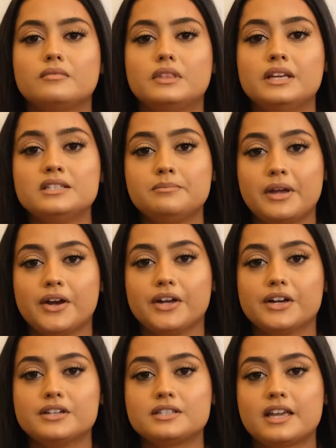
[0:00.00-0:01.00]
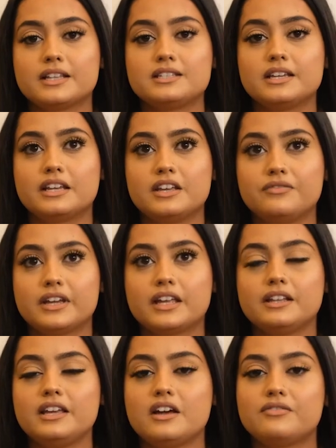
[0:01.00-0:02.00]
These barriers can
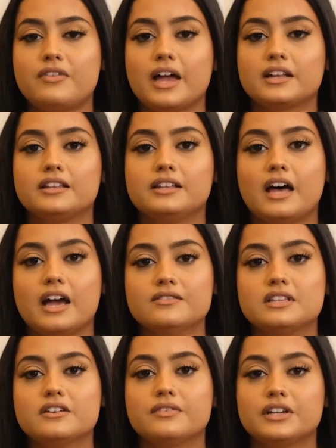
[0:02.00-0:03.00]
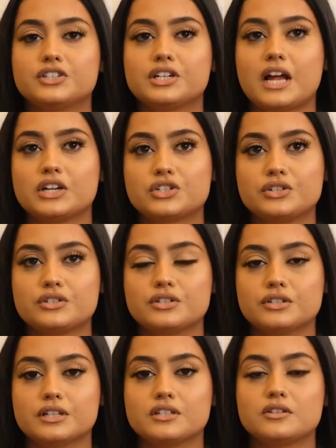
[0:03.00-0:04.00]
significantly affect the lives of international
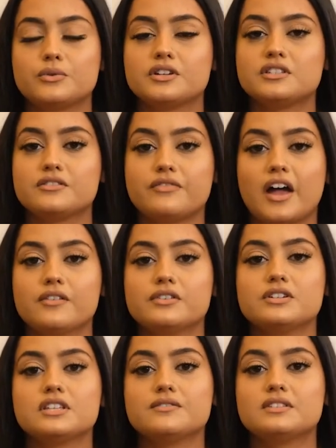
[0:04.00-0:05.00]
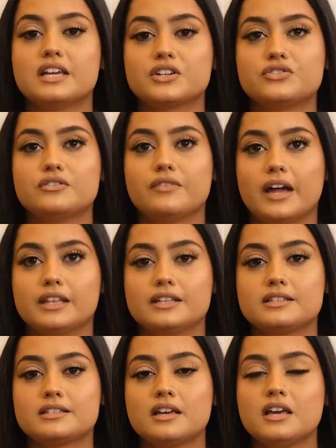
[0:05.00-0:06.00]
students who are survivors of sexual
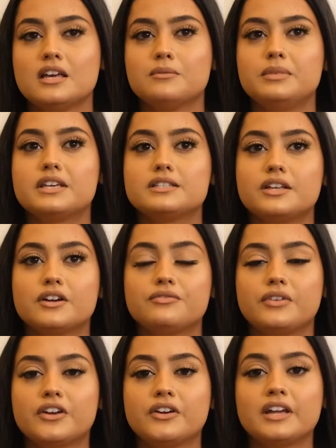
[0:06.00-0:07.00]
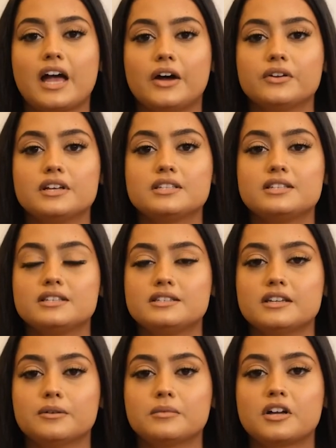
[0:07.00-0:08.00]
violence because they are figuring out a
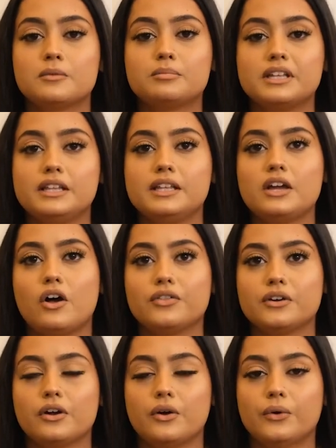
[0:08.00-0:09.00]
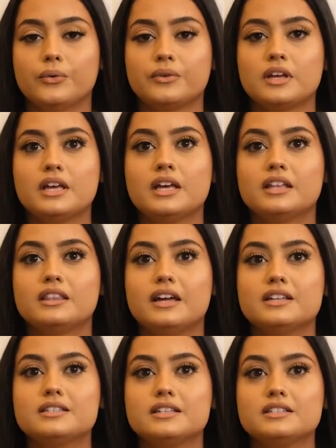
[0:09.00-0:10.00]
system completely on their own that
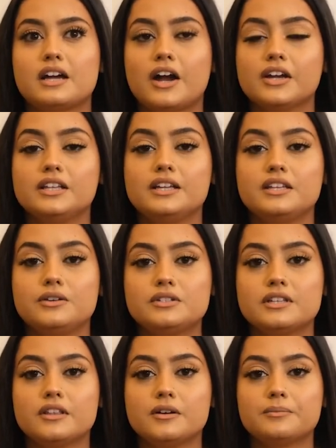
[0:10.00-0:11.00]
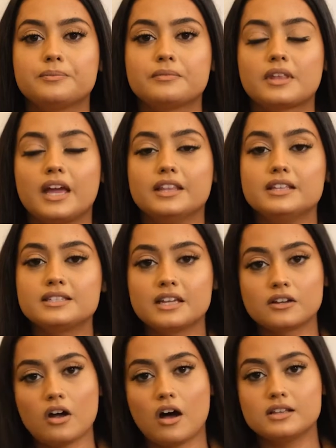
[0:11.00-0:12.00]
is entirely new to them, and this can
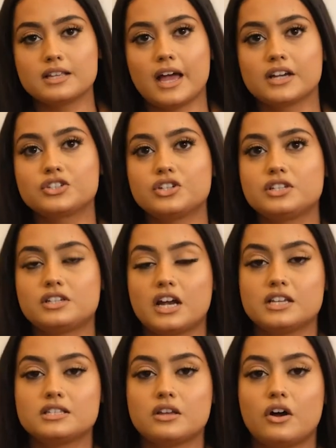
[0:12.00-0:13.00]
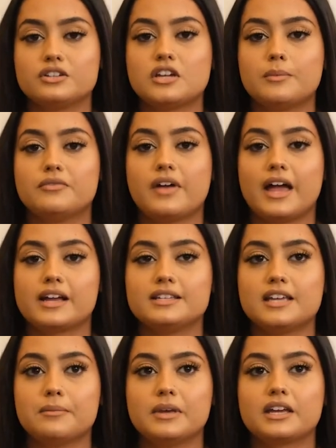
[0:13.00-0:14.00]
cause extra stress on top of
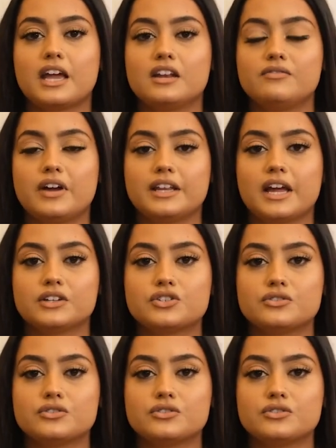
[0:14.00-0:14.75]
academic and financial